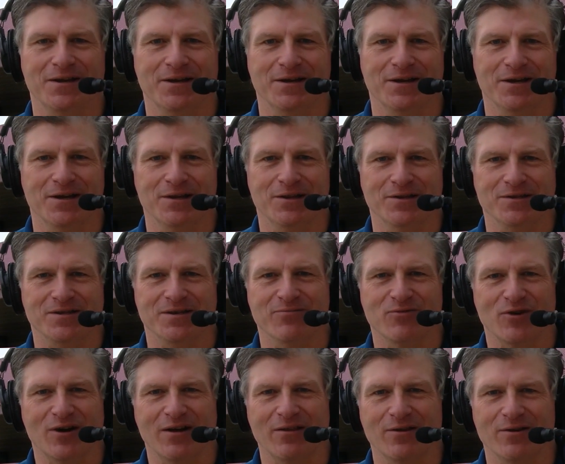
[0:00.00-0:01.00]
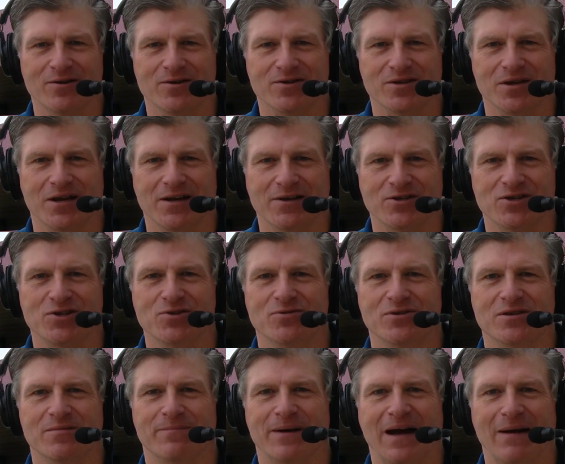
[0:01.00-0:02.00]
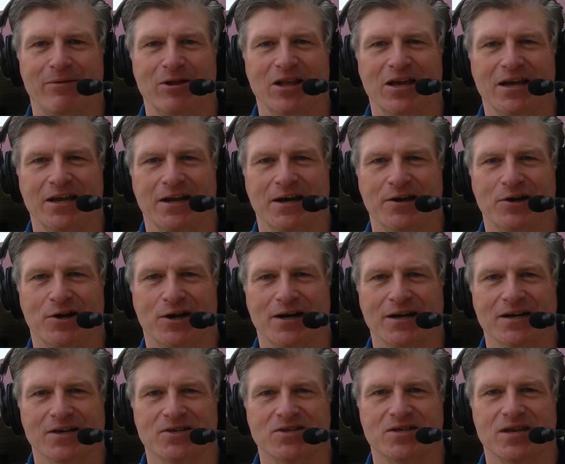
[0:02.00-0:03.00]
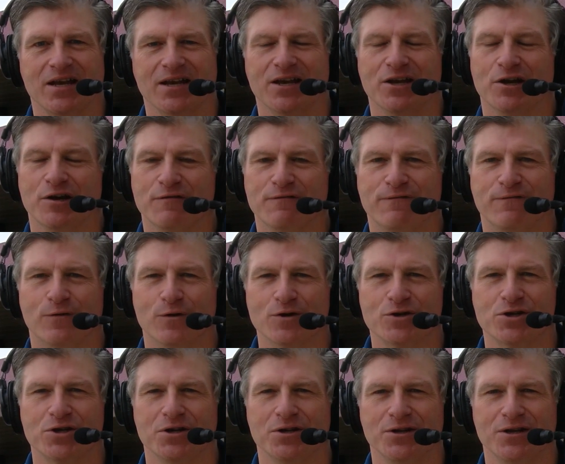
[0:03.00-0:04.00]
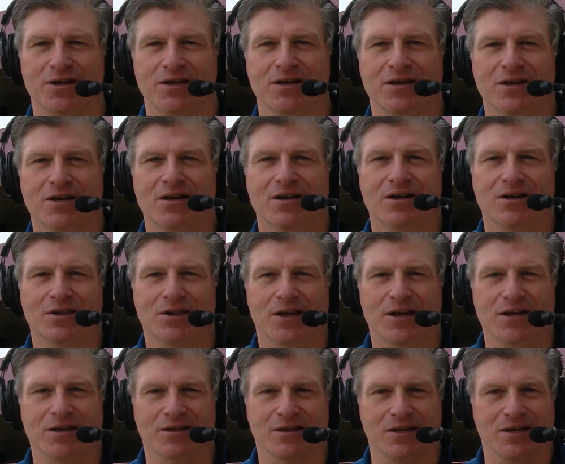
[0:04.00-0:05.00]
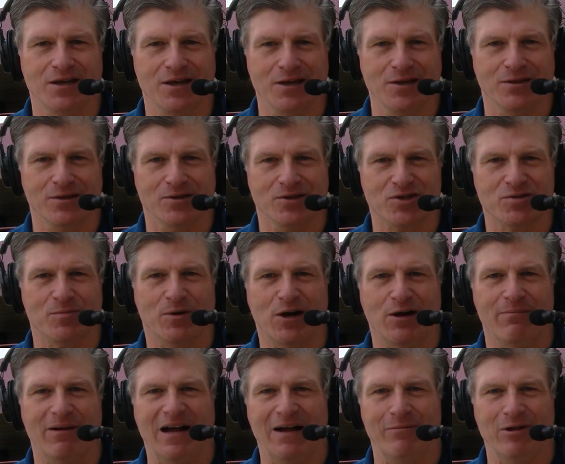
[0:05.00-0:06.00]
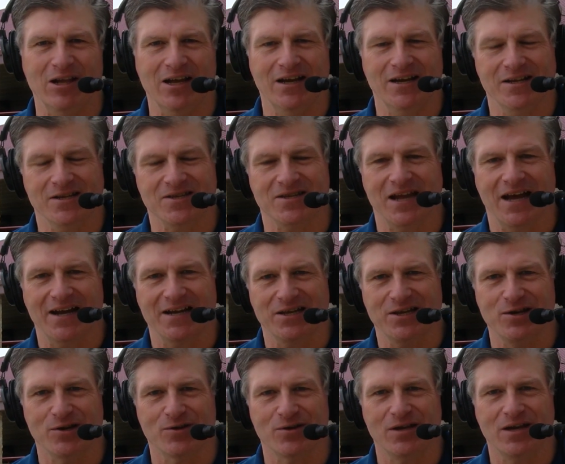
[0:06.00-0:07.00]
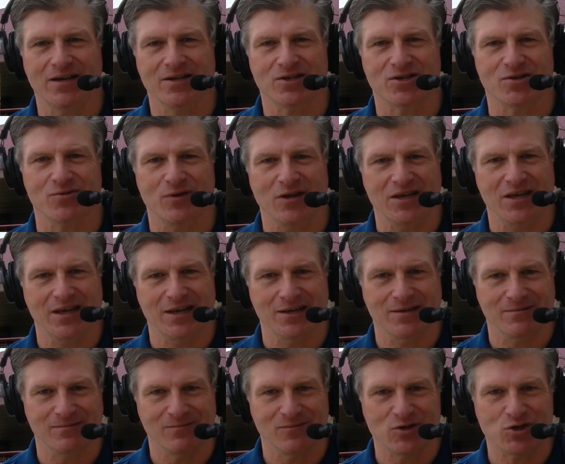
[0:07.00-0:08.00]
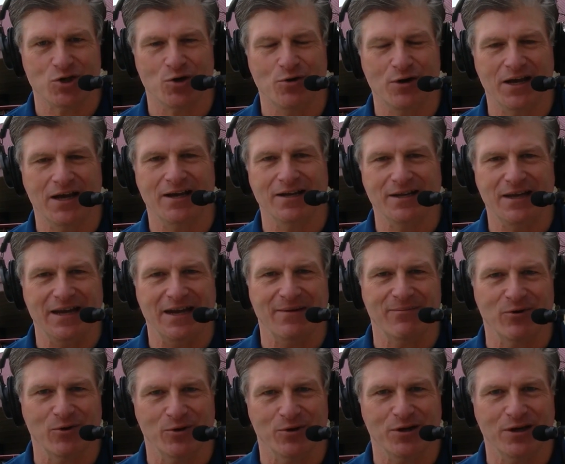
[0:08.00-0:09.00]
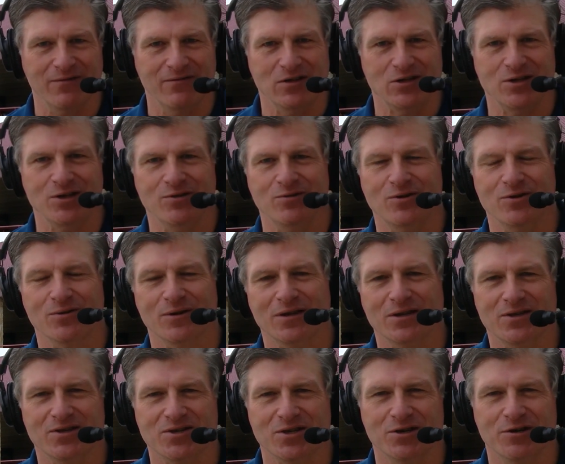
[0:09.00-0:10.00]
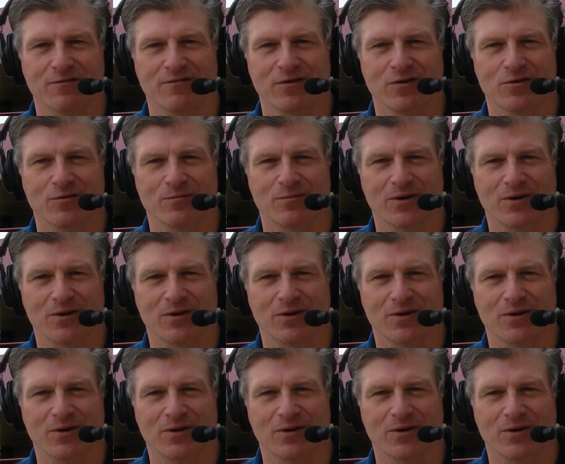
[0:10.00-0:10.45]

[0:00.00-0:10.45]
Uh, the Timber Rattlers yes. announced you as a bobblehead on August 2nd. Unfortunately, like the Ethan Small bobblehead, it's not here yet, so we can't show it on camera or give it to you during this interview.